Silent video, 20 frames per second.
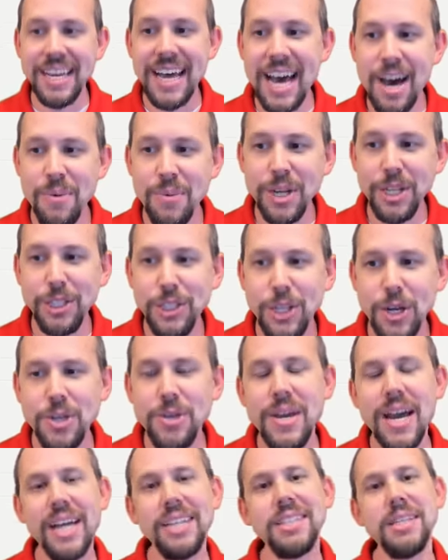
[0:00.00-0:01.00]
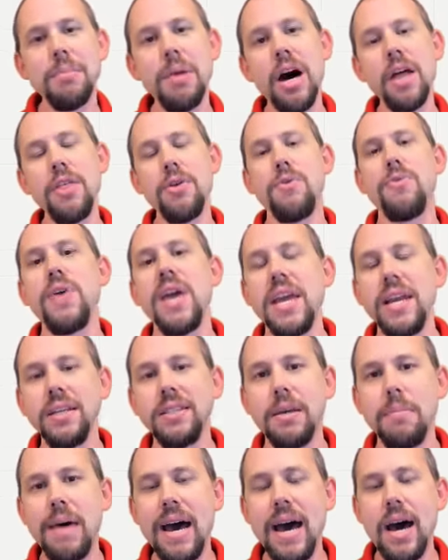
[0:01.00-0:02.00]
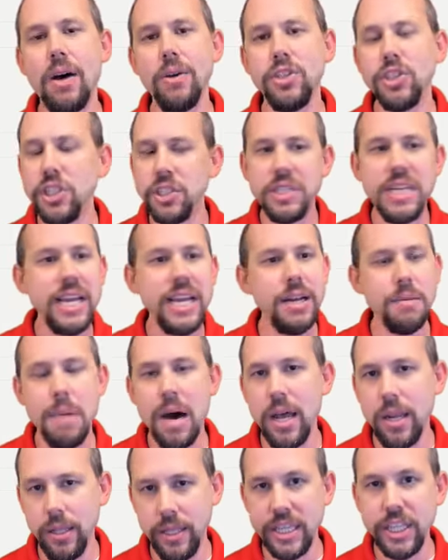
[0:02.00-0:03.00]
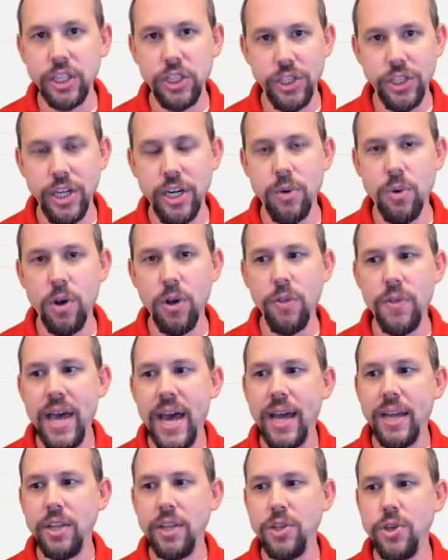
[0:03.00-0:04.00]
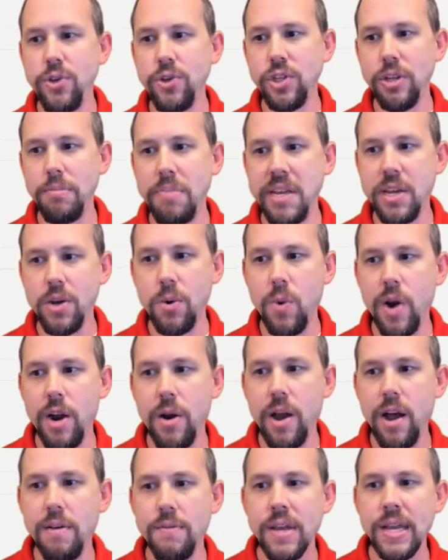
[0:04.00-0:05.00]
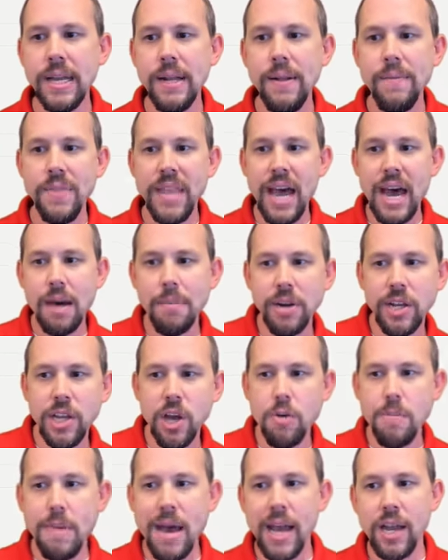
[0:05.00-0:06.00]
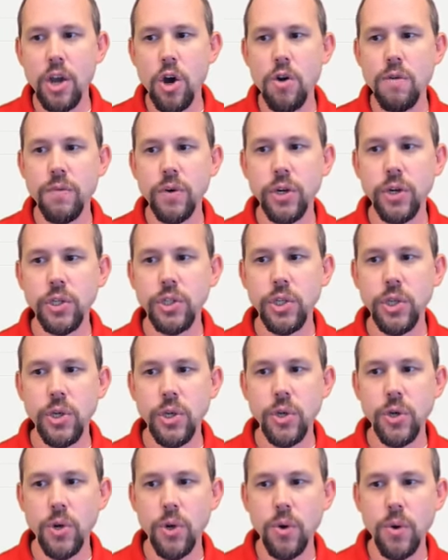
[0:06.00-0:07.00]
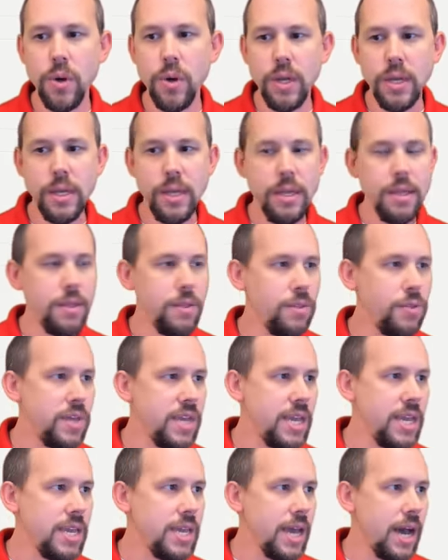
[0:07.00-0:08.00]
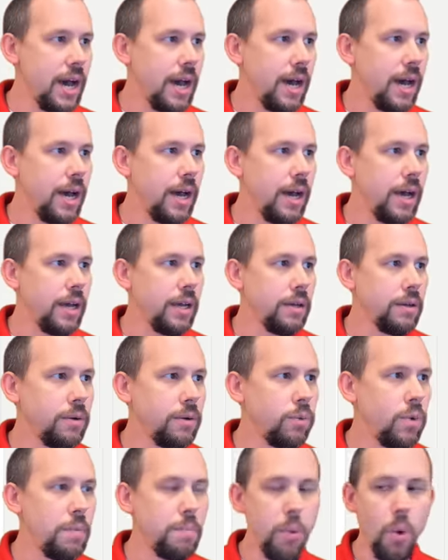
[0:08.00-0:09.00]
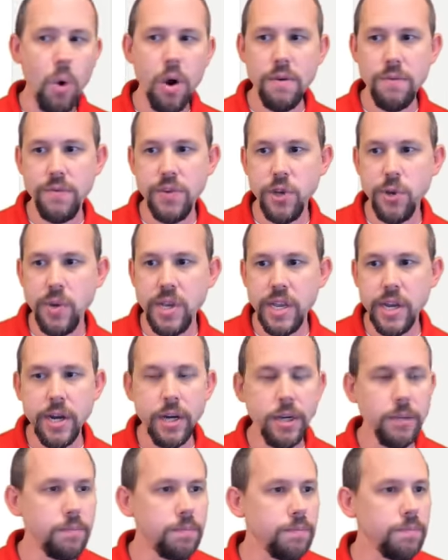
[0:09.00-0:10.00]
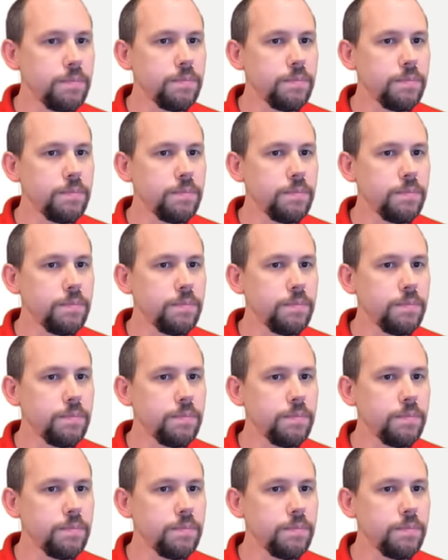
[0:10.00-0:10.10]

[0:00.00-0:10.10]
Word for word: I want to show you guys some other things about just data modeling in general that you should be aware of. I'm going to go back over to the uh, report view here.